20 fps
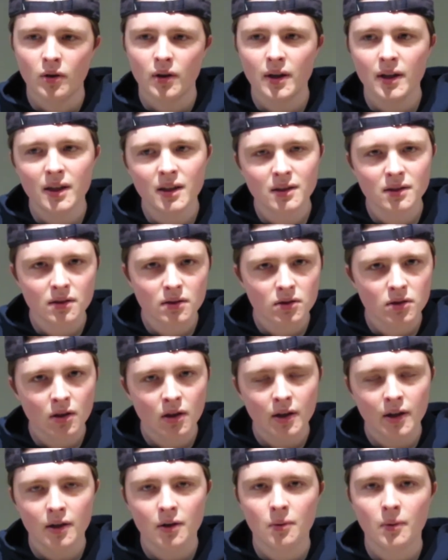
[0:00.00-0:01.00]
It is a
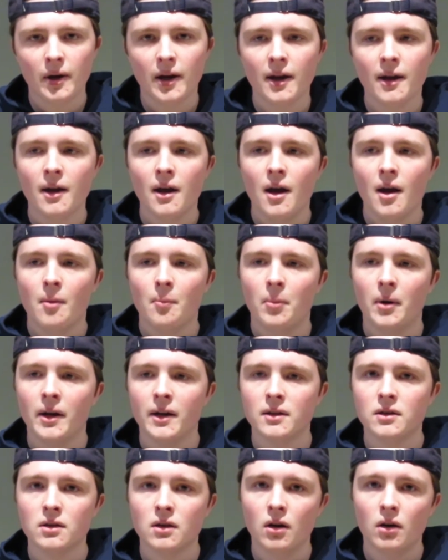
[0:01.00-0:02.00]
song in a way but
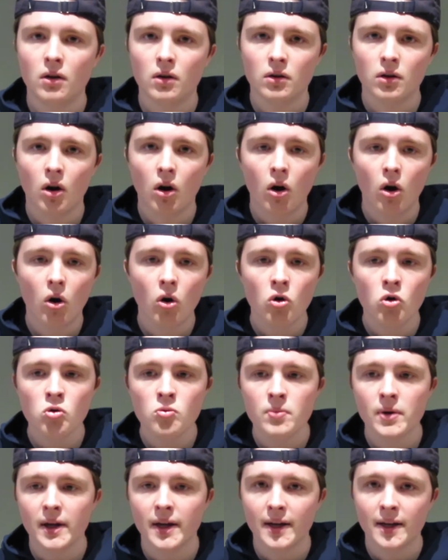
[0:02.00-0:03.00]
it's called
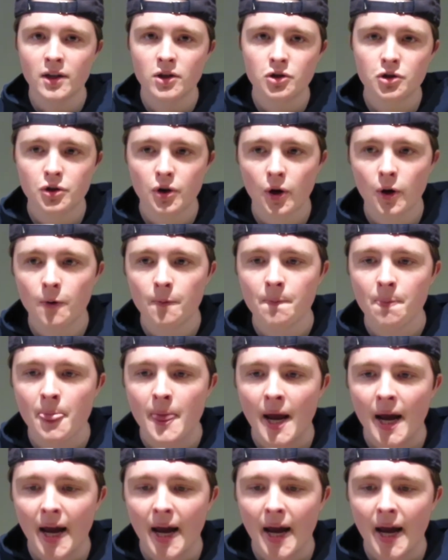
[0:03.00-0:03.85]
Home Intro,